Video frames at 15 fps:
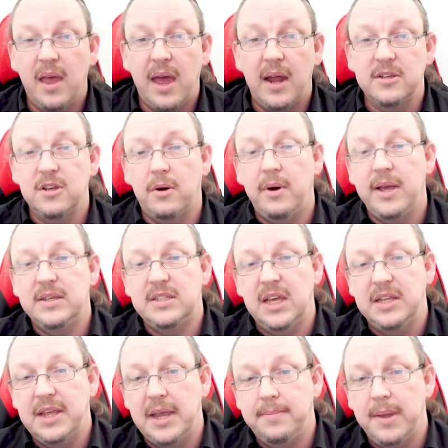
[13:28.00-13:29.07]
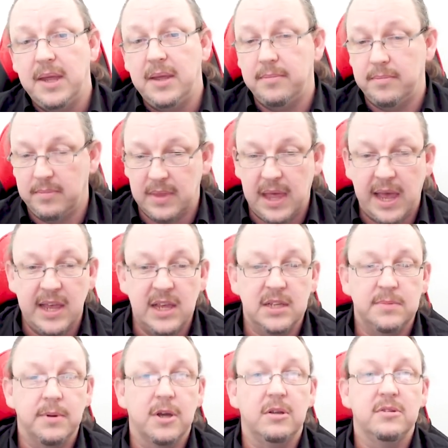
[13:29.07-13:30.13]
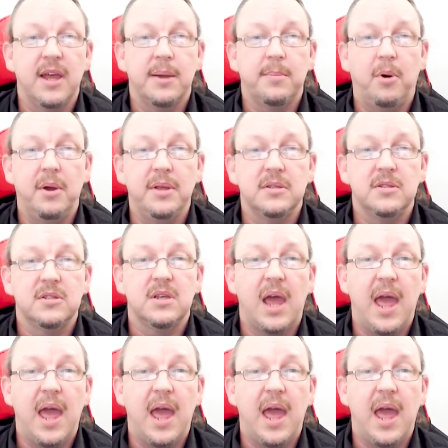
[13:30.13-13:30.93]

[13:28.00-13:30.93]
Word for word: As always, you need me. There's my contact points,